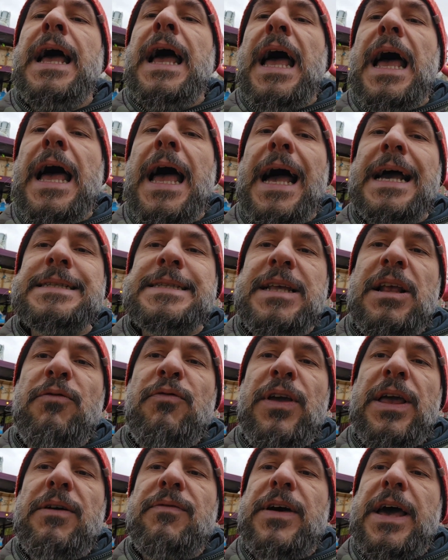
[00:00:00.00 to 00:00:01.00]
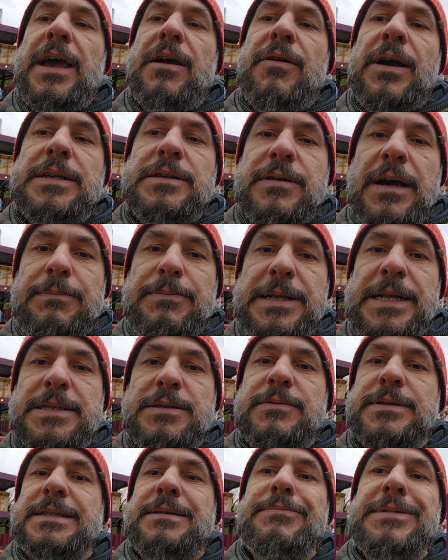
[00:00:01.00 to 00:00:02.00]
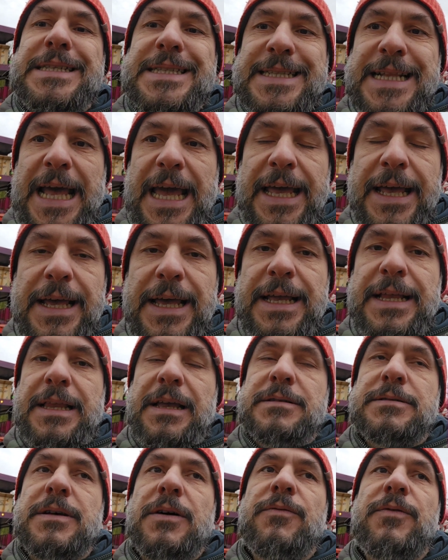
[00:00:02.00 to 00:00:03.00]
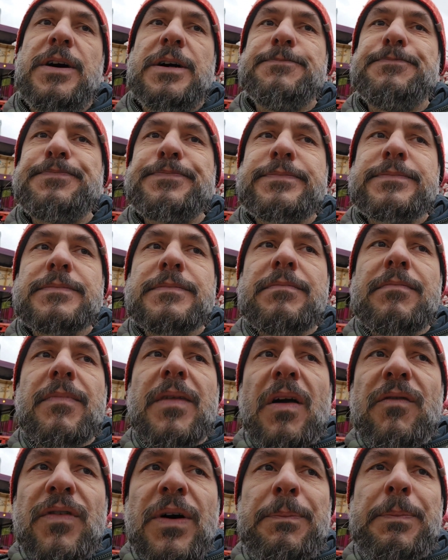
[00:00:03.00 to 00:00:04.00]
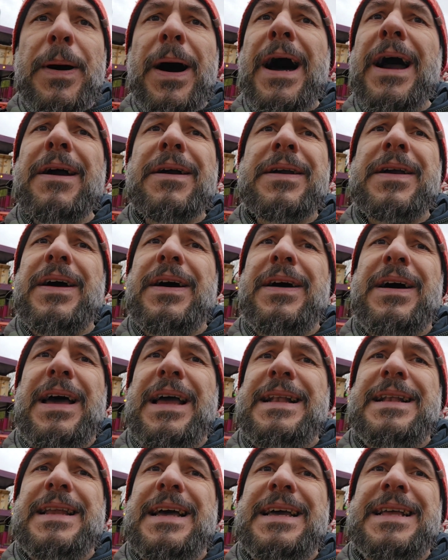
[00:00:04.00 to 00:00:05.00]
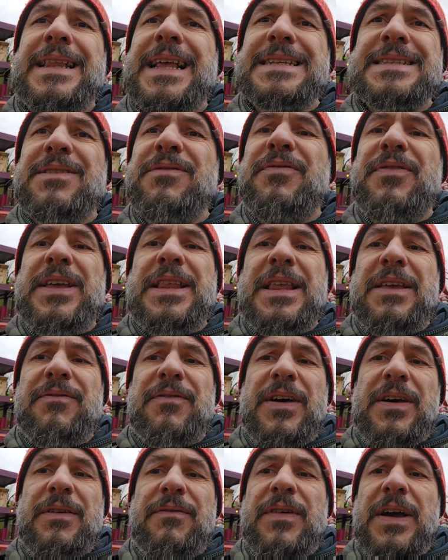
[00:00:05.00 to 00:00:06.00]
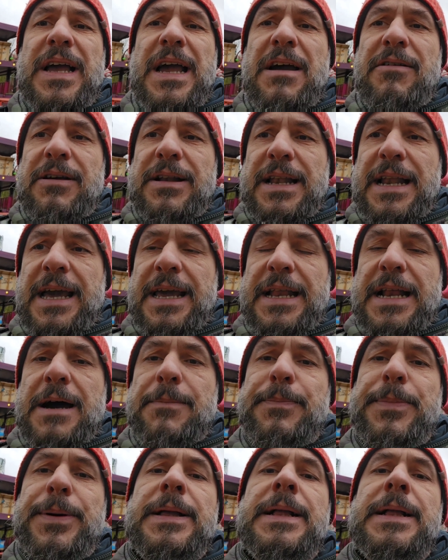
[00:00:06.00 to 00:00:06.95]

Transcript: I still think that Ride to Happiness was a mistake in terms of the park, and it doesn't fit in the current lineup.